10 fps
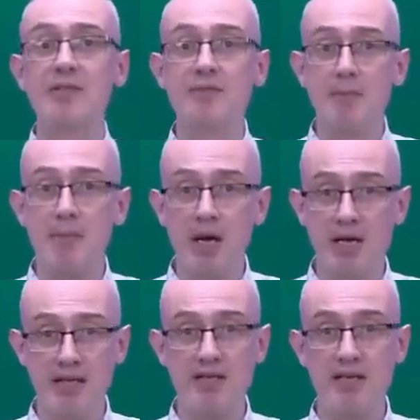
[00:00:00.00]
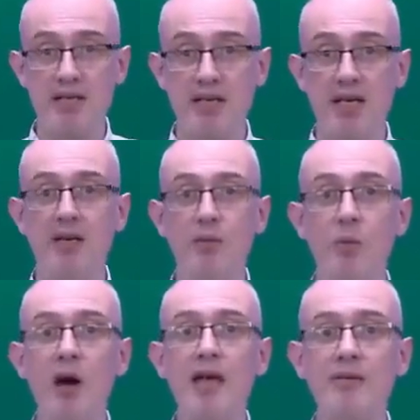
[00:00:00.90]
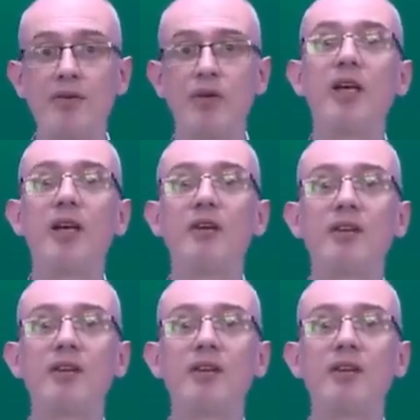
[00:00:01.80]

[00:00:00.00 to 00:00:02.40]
of mind here and a way of looking at